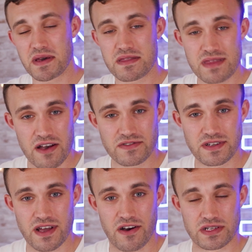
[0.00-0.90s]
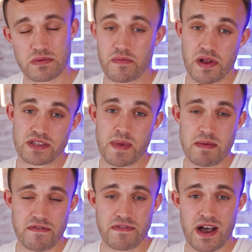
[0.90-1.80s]
$1,000 above appraisal,
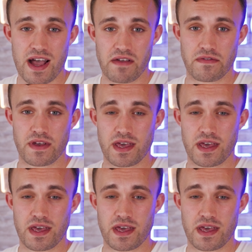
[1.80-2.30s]
maybe five.